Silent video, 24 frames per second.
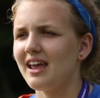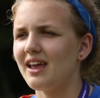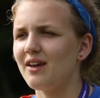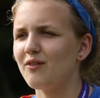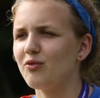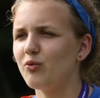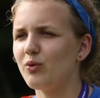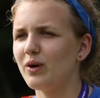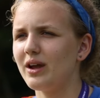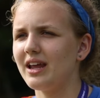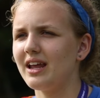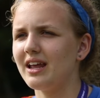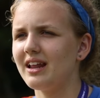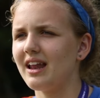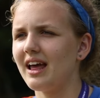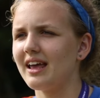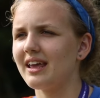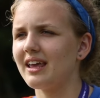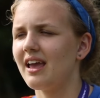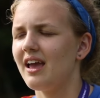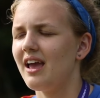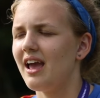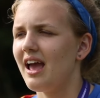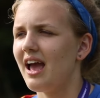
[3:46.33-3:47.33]
if we,
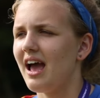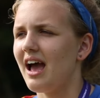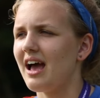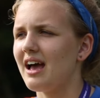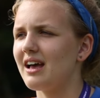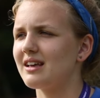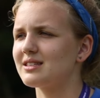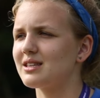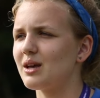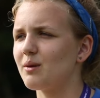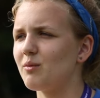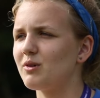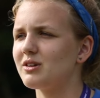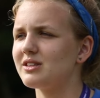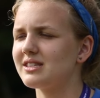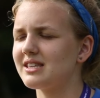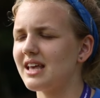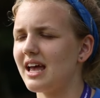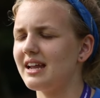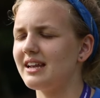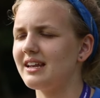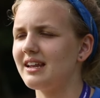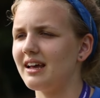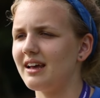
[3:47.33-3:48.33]
like, someone
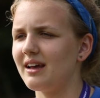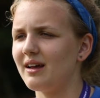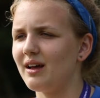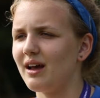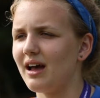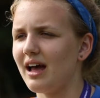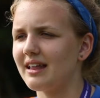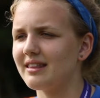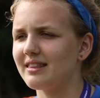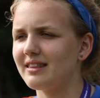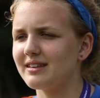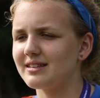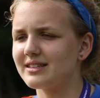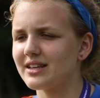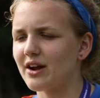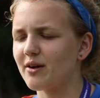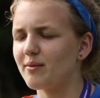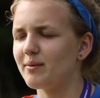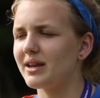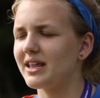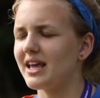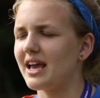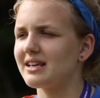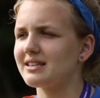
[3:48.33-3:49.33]
said at the
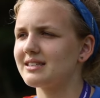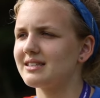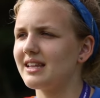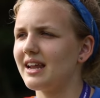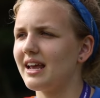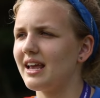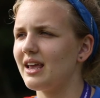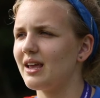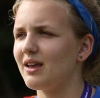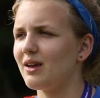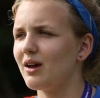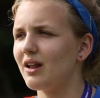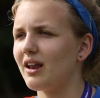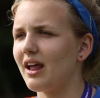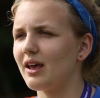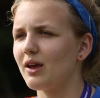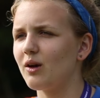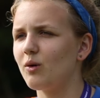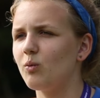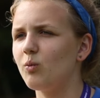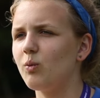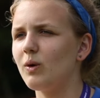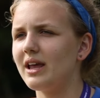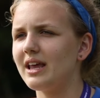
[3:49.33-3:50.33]
ceremony yesterday, like,
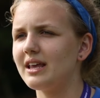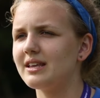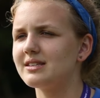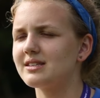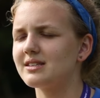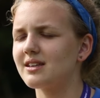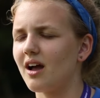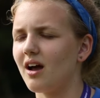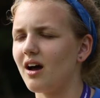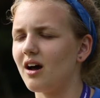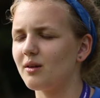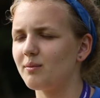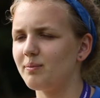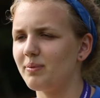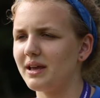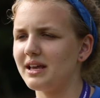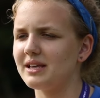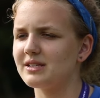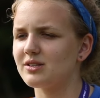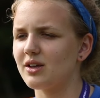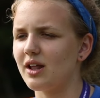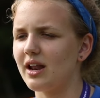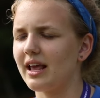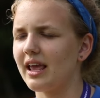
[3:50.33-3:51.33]
we start
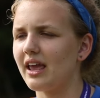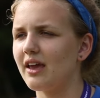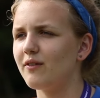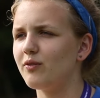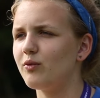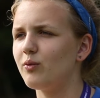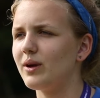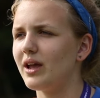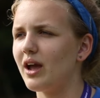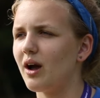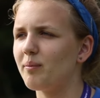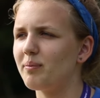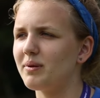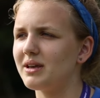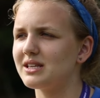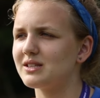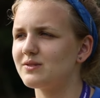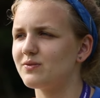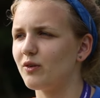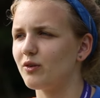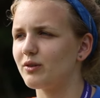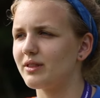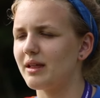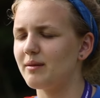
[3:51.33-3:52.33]
peace, so like, if we are
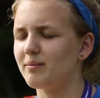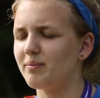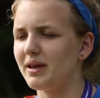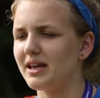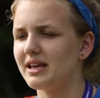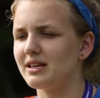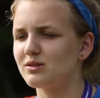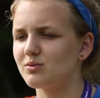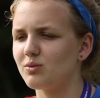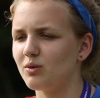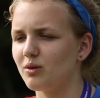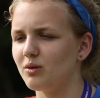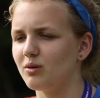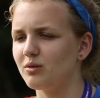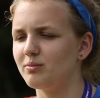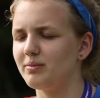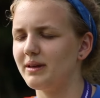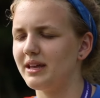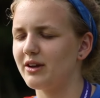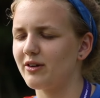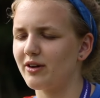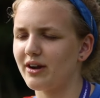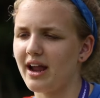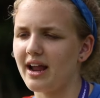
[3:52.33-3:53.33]
peaceful, then peace will
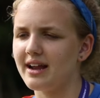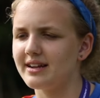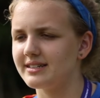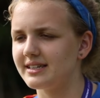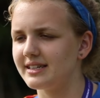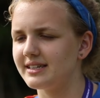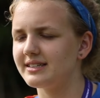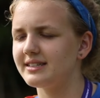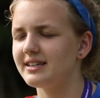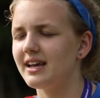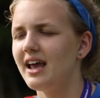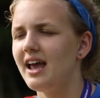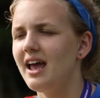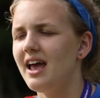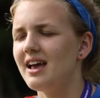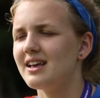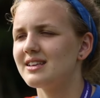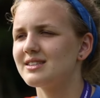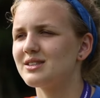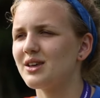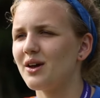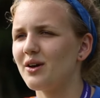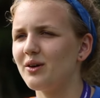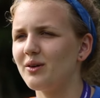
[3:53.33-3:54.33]
be created.
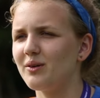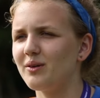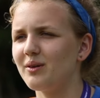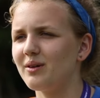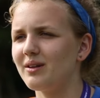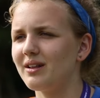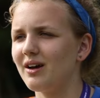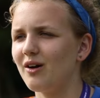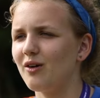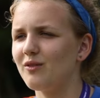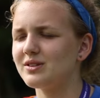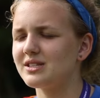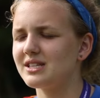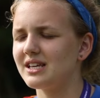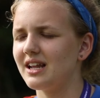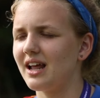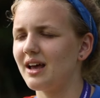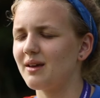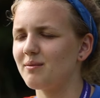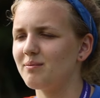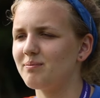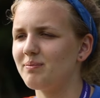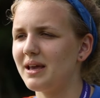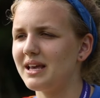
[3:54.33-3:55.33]
So obviously,
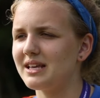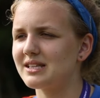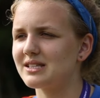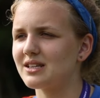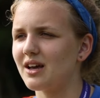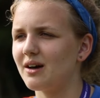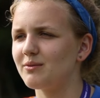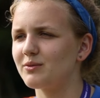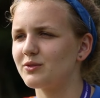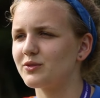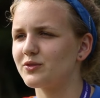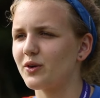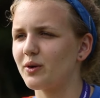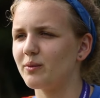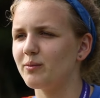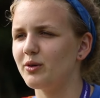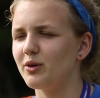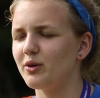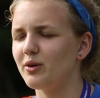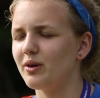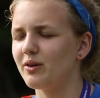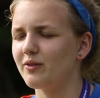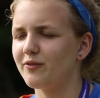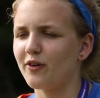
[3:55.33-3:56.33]
like, peace comes from
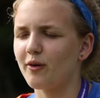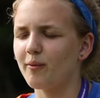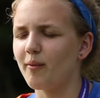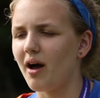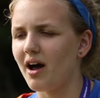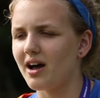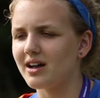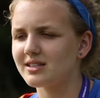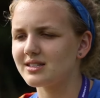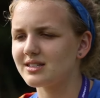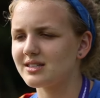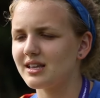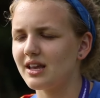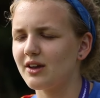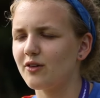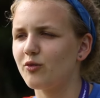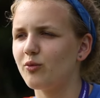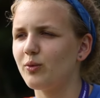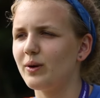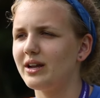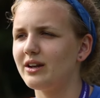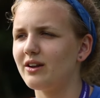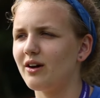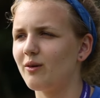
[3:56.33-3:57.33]
us.
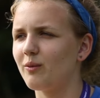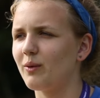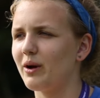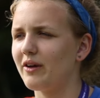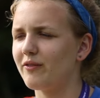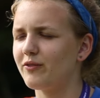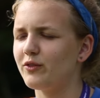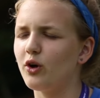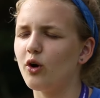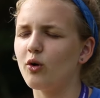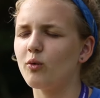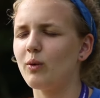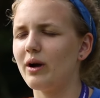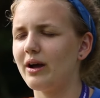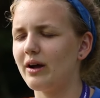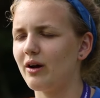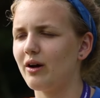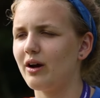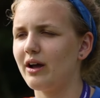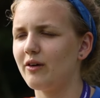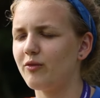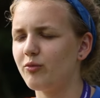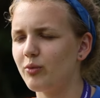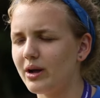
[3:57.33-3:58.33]
If
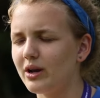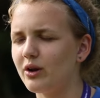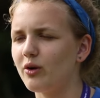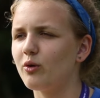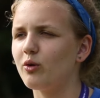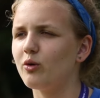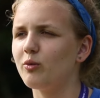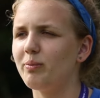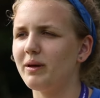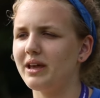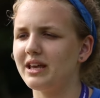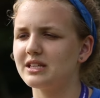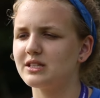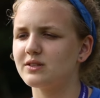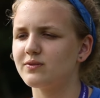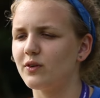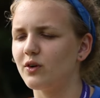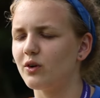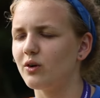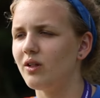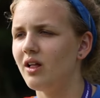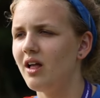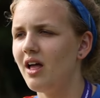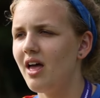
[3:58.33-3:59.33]
we're not all
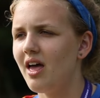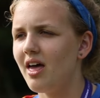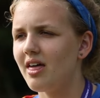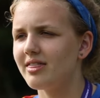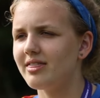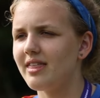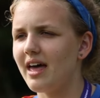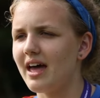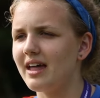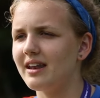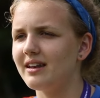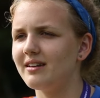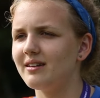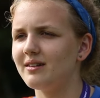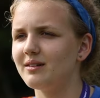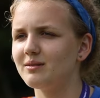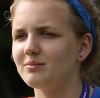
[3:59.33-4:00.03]
peaceful, then